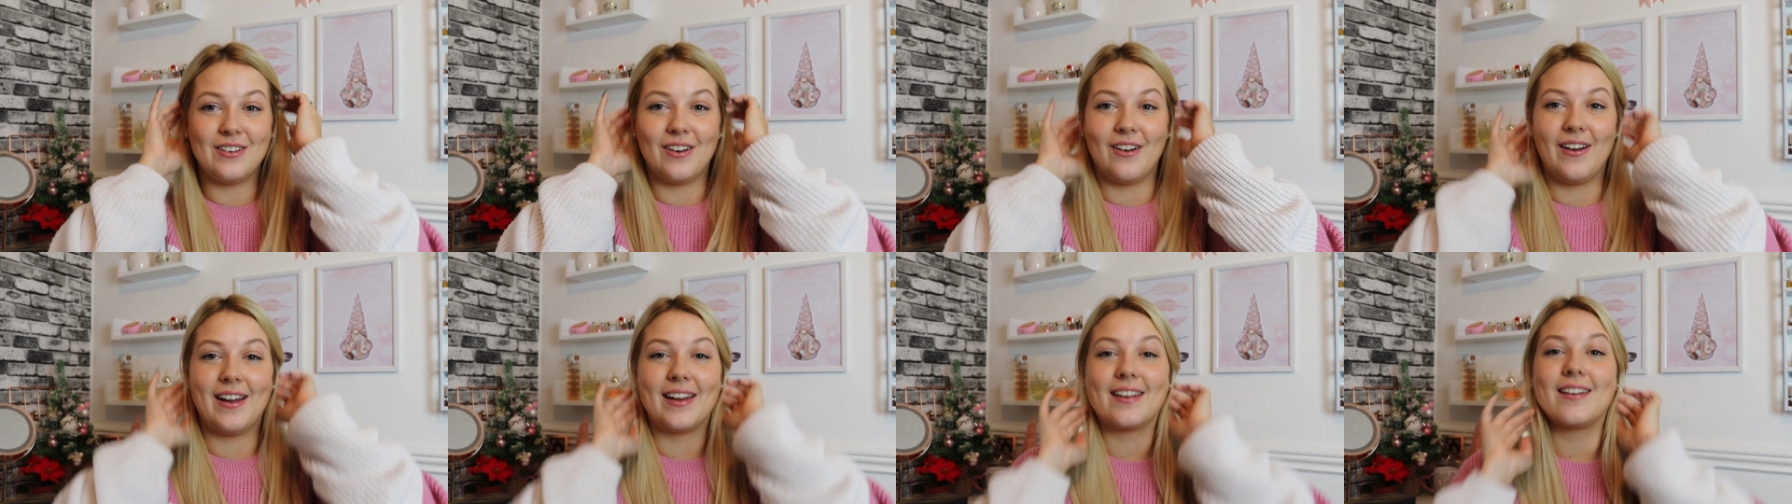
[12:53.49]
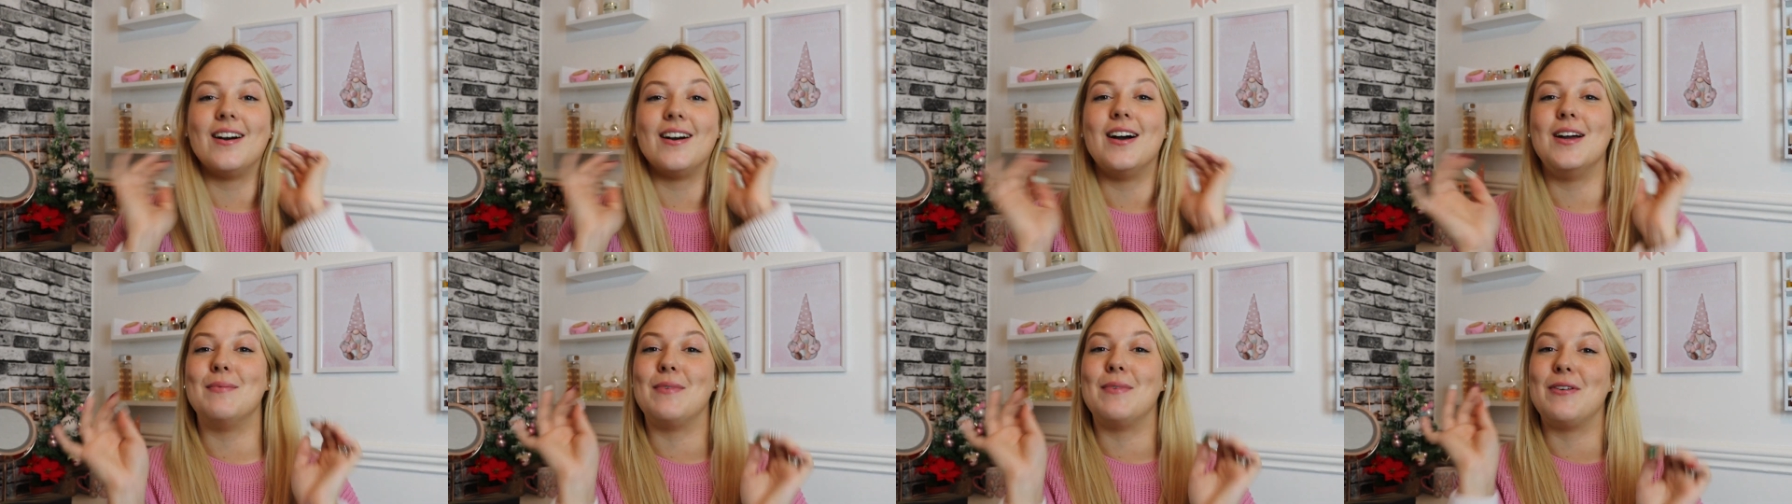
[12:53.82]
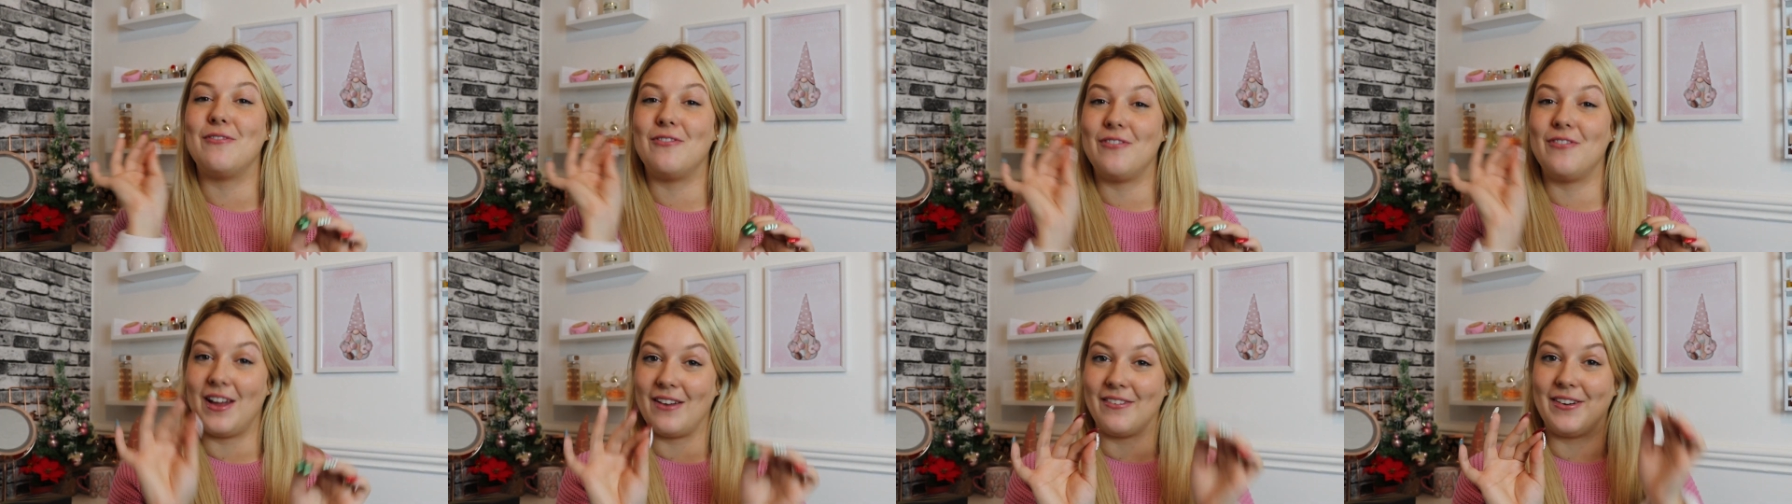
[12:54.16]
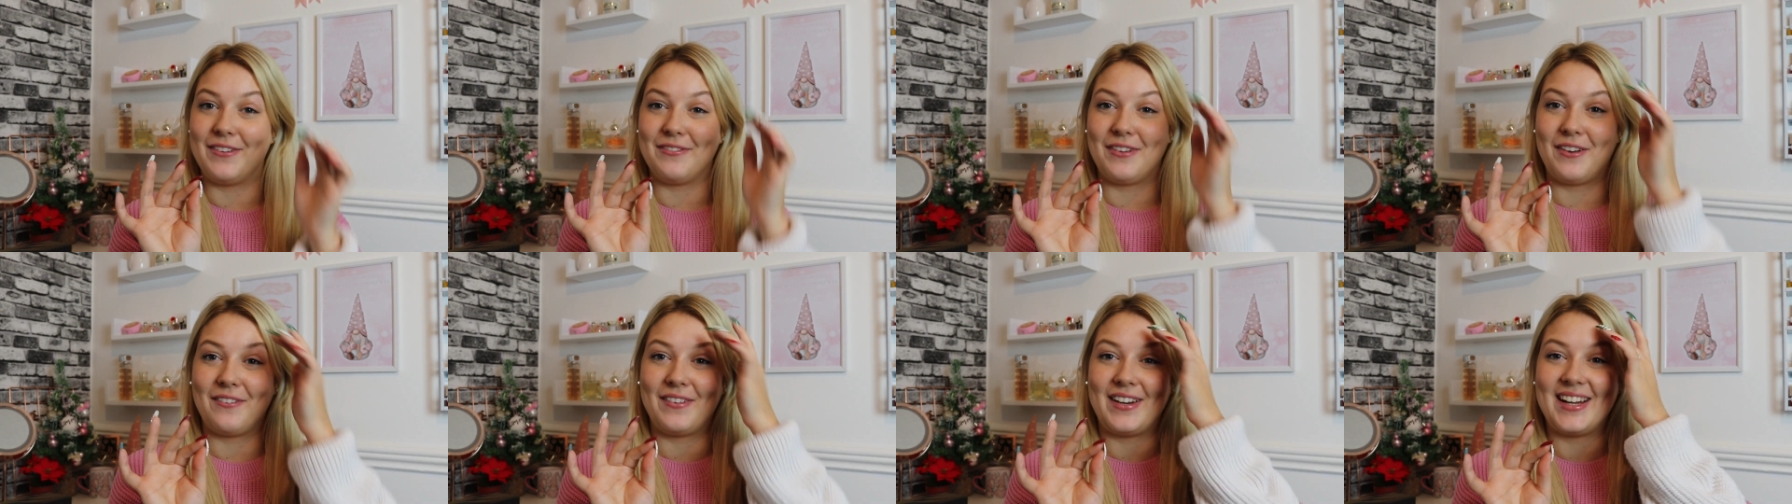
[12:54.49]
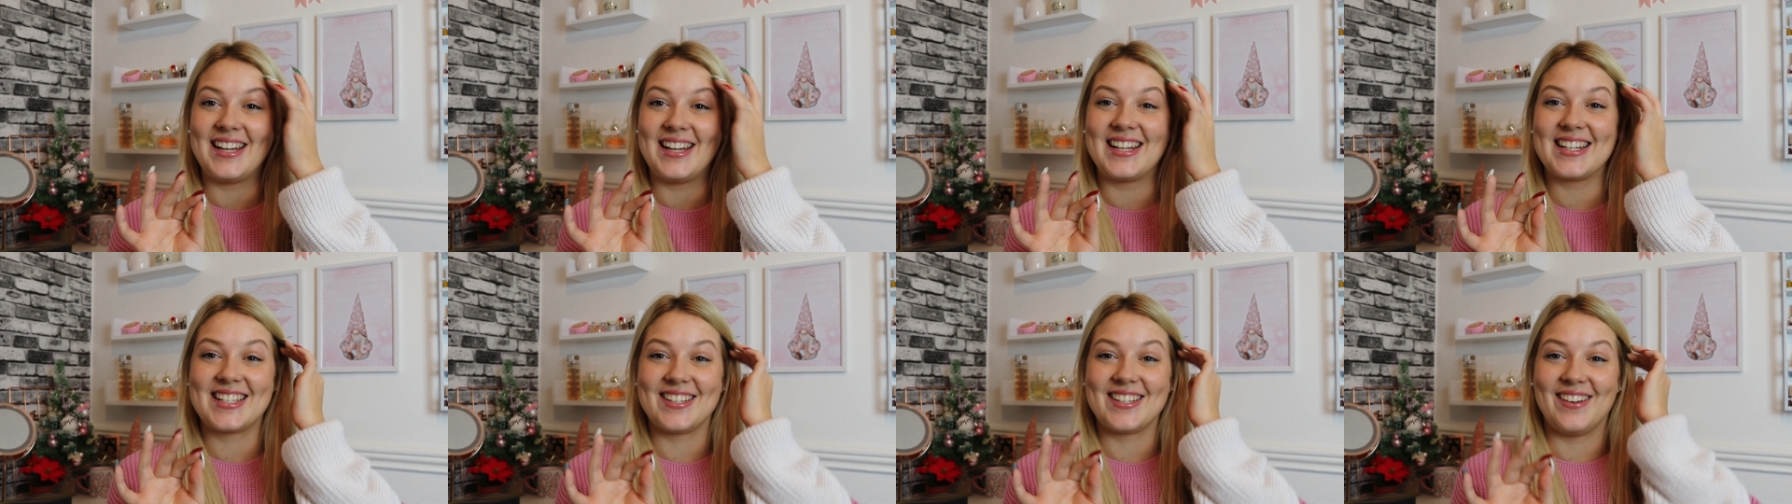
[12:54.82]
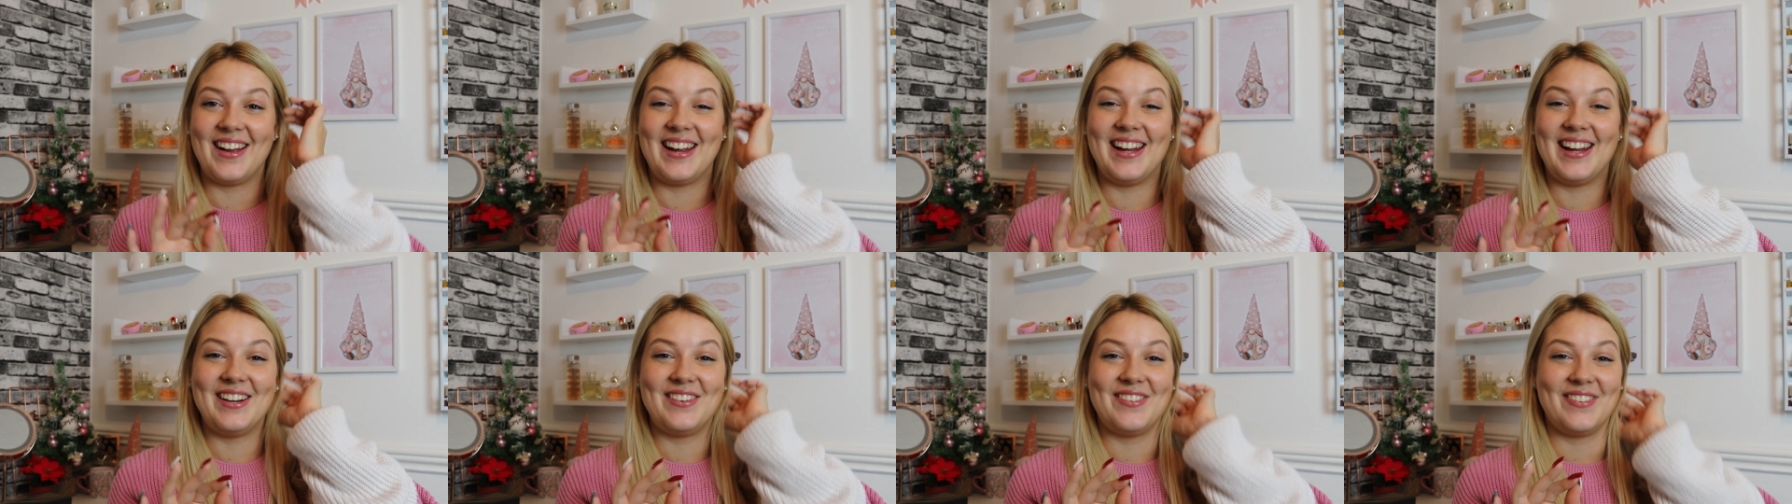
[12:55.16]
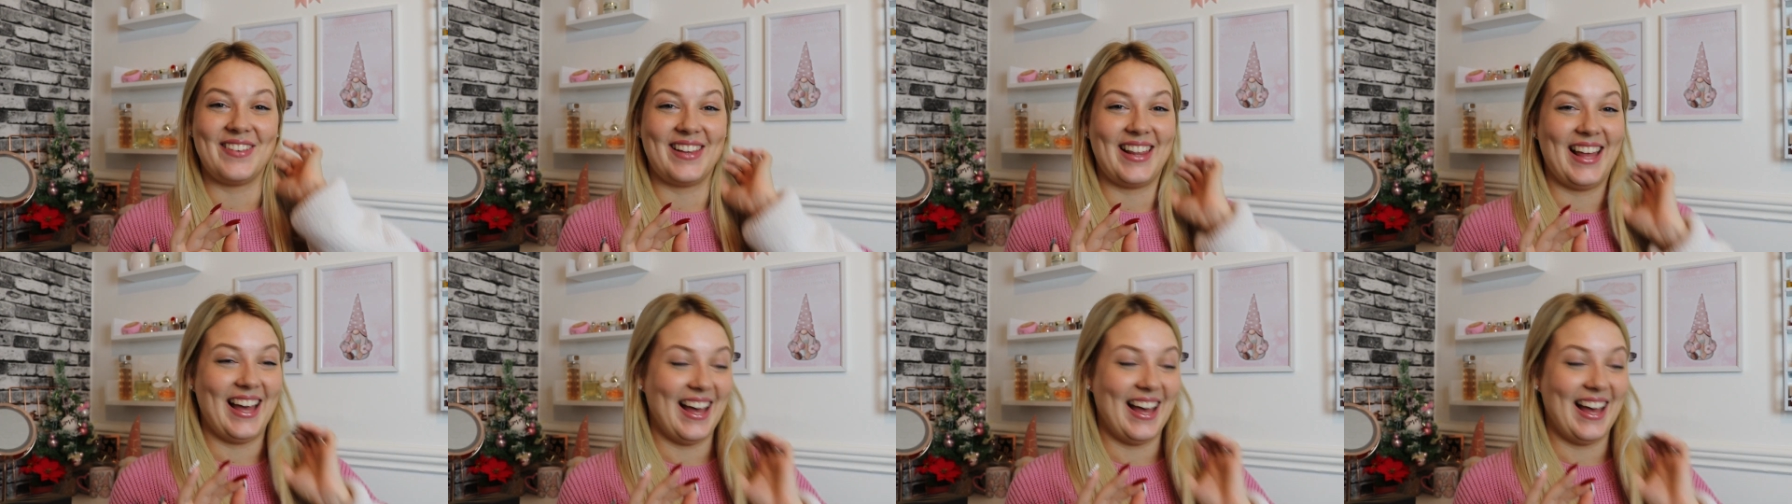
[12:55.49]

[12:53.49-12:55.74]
Like, I'm very, very excited for